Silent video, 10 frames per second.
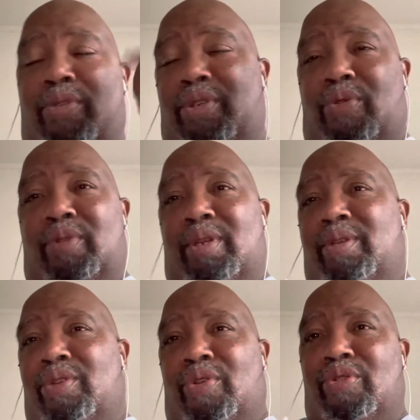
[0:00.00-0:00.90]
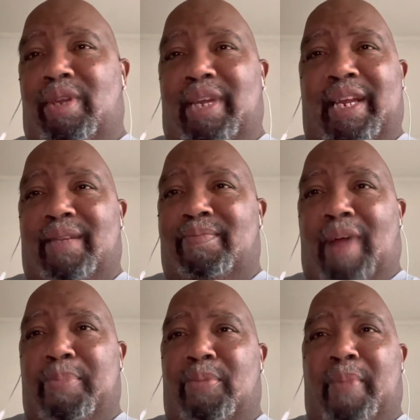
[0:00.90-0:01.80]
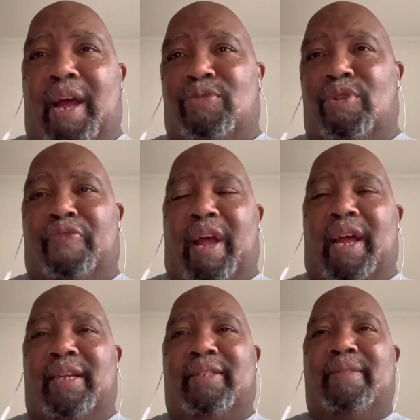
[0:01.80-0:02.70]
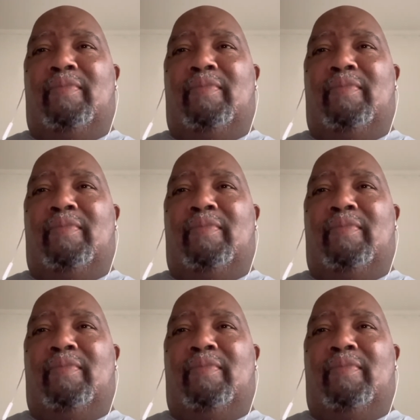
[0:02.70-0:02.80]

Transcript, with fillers: You know, you, you know, you can get optimized real fast.